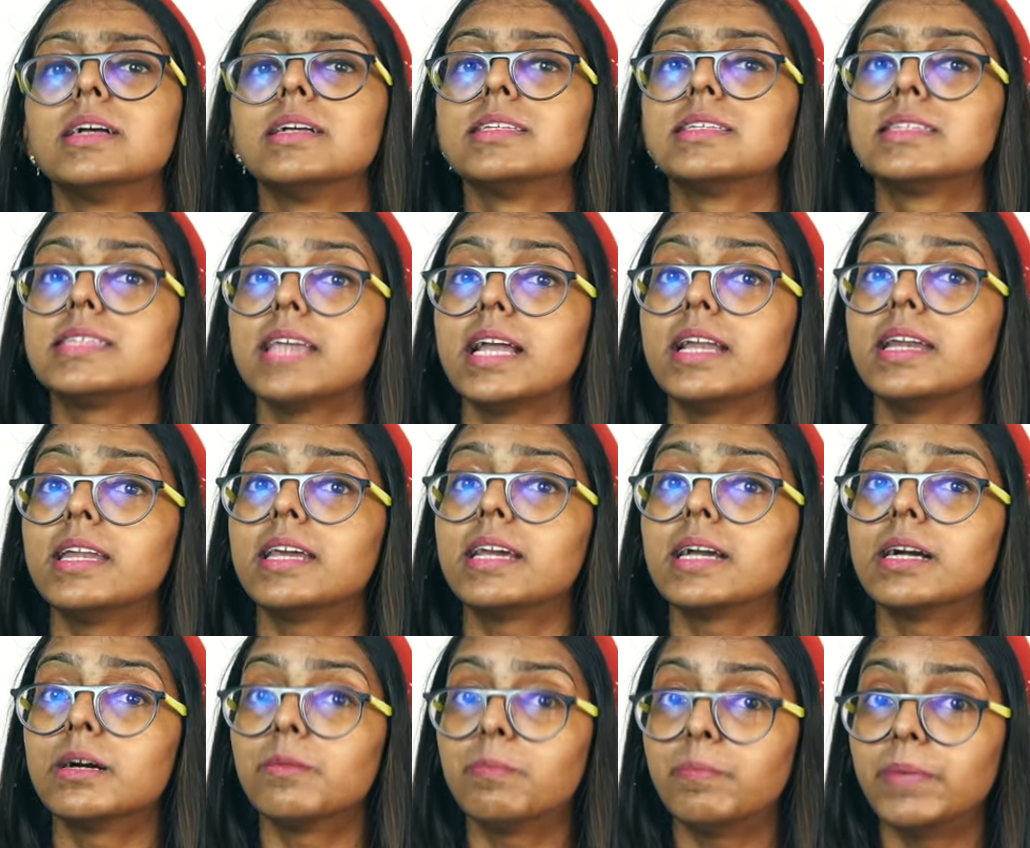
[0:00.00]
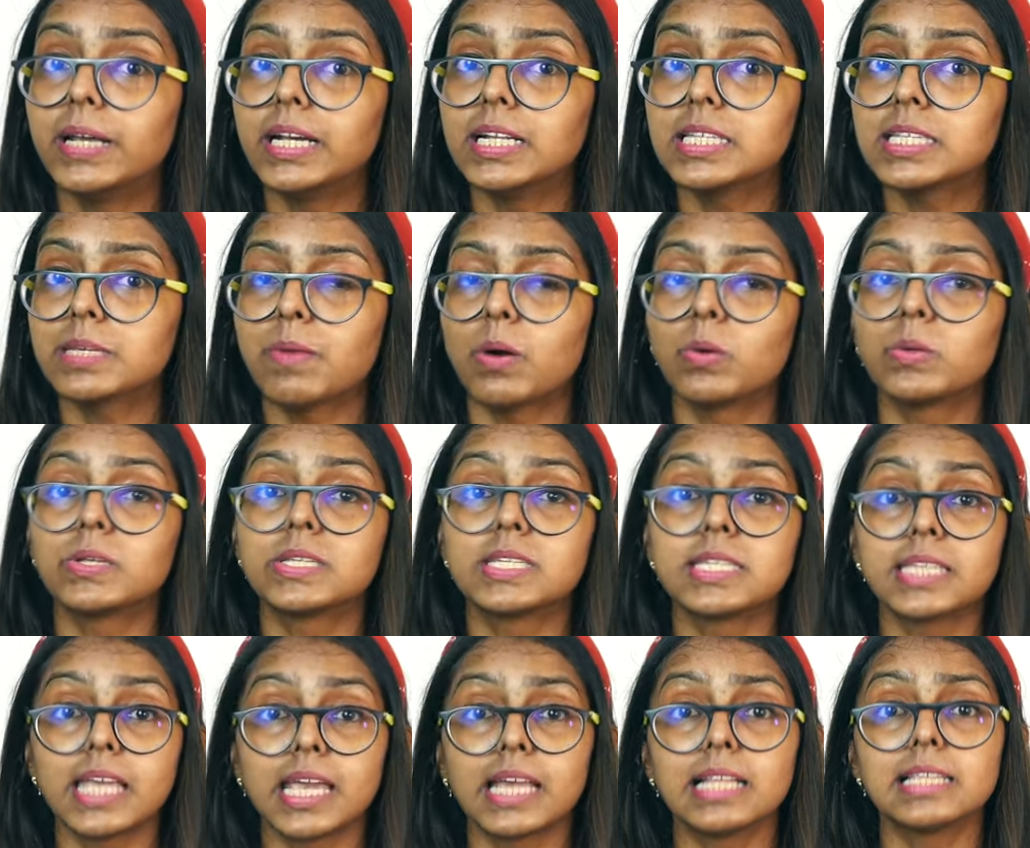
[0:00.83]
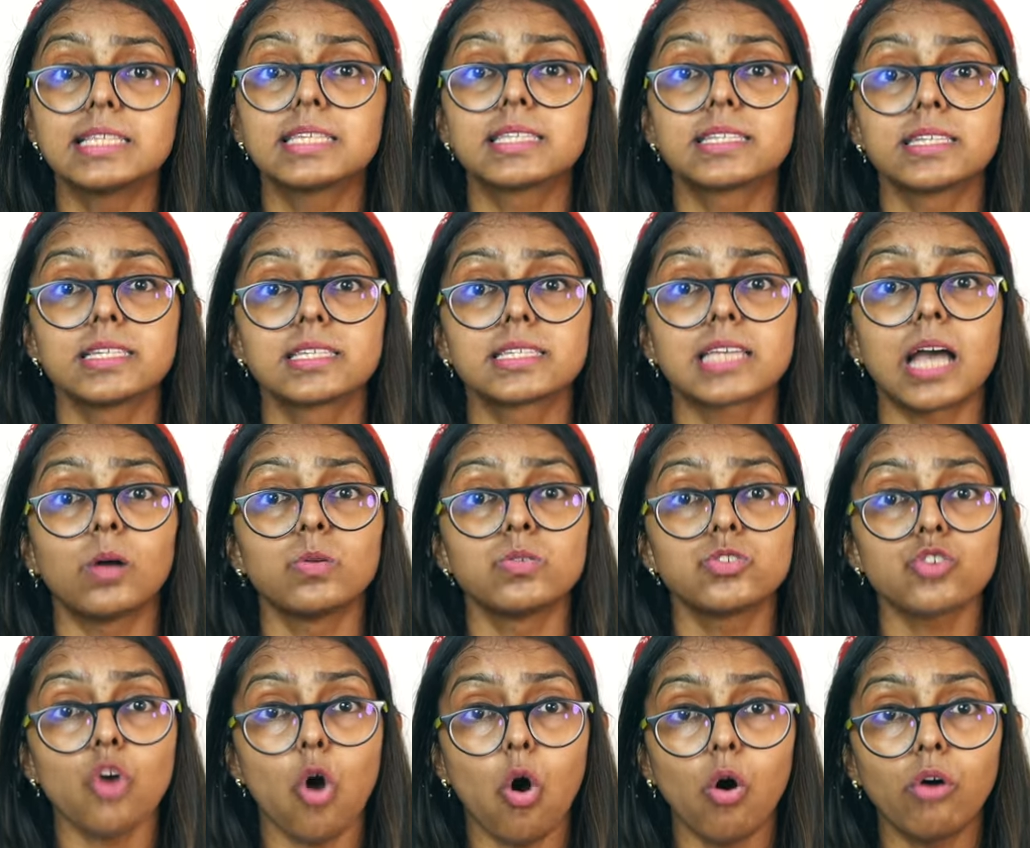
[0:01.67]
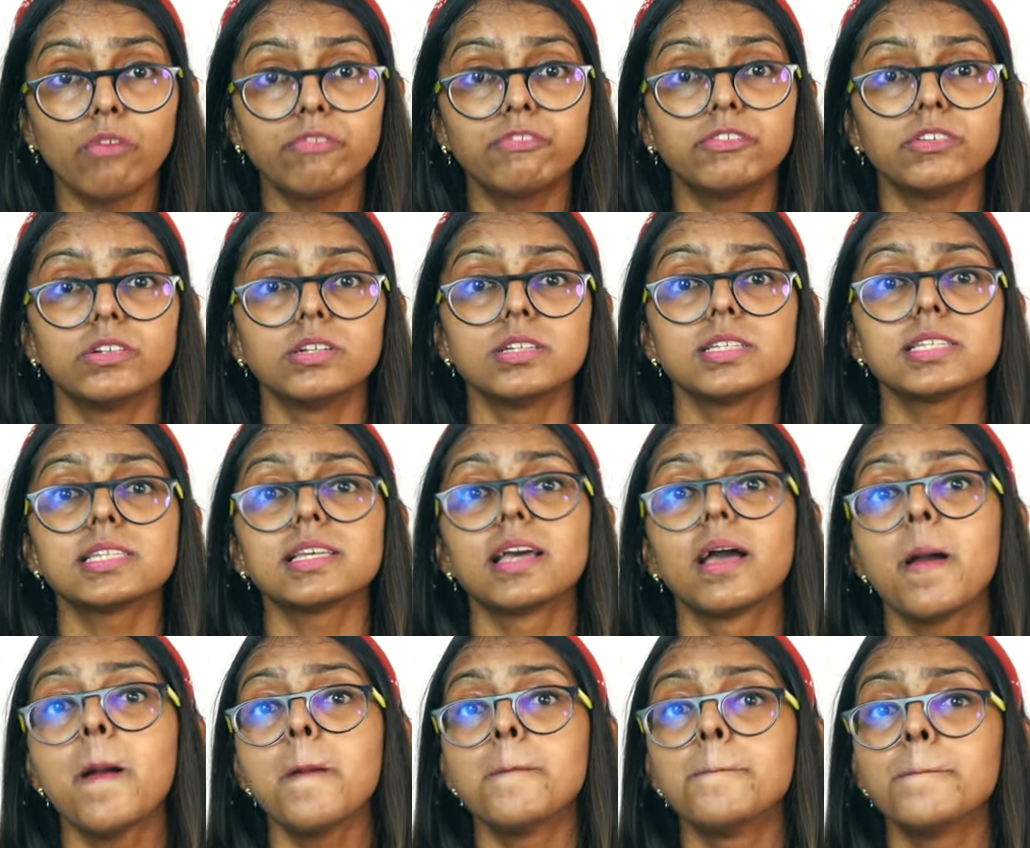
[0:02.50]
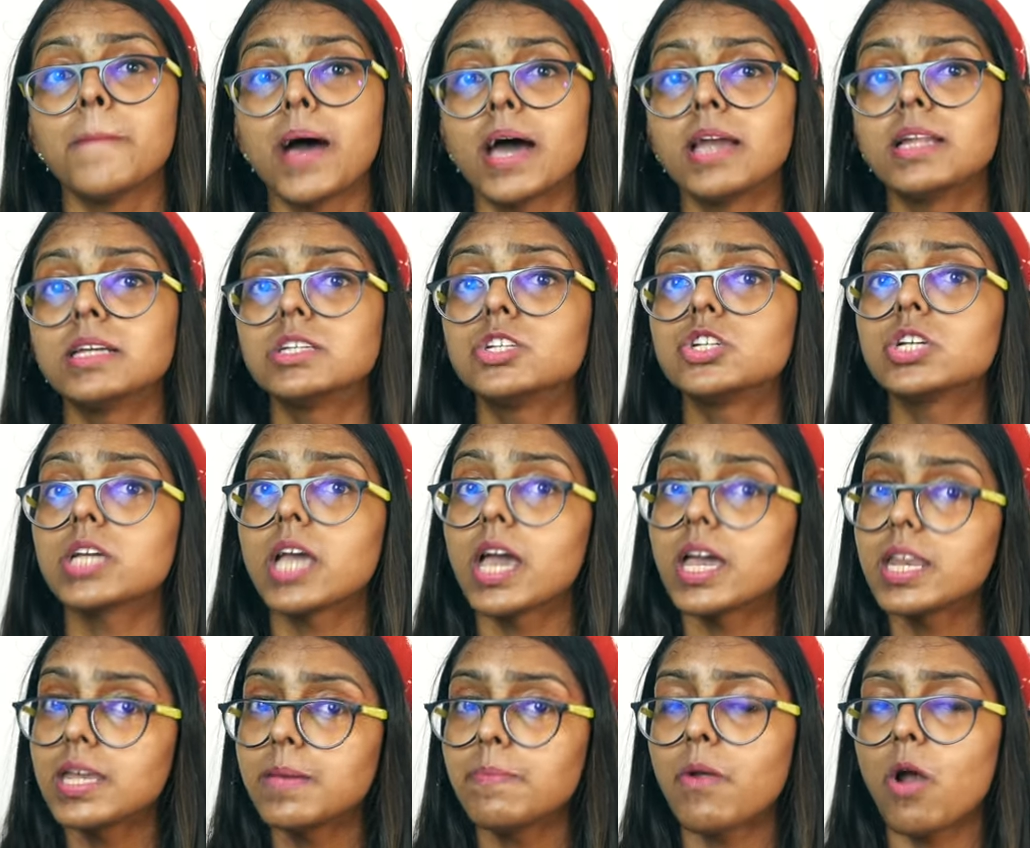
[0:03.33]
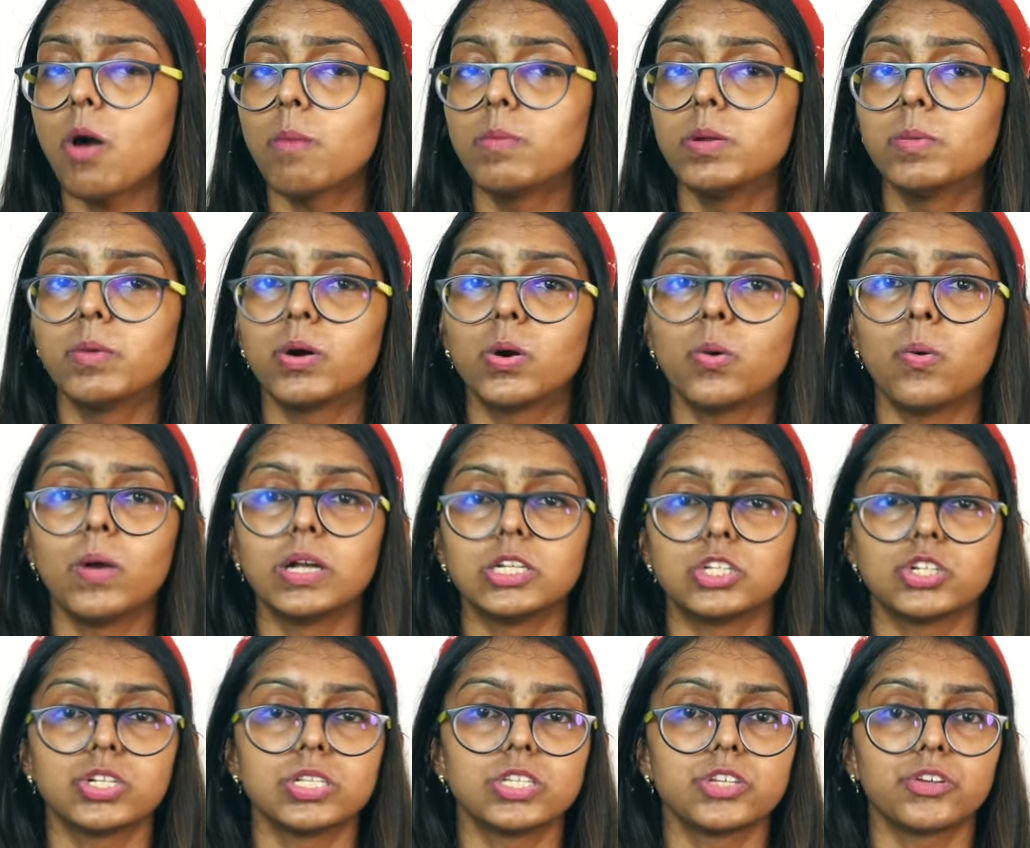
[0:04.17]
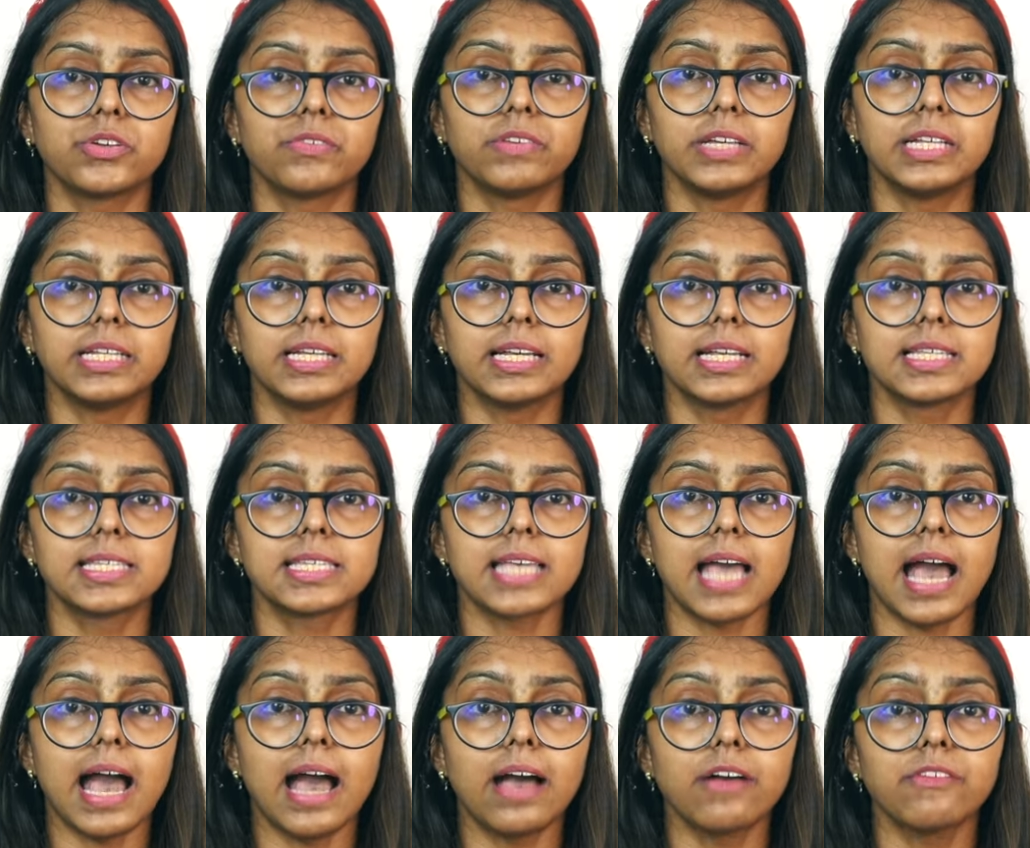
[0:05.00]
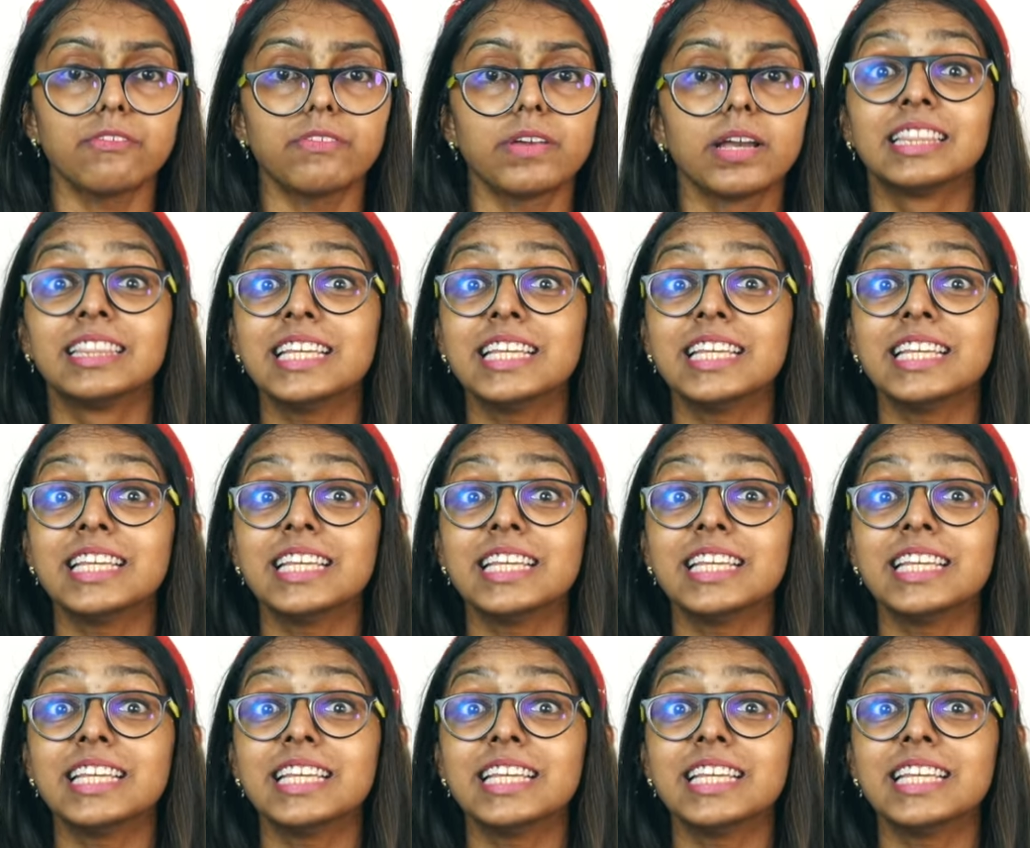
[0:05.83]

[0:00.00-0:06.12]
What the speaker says: sending updates about sales, discounts, offers, managing any problem or questions your affiliates have.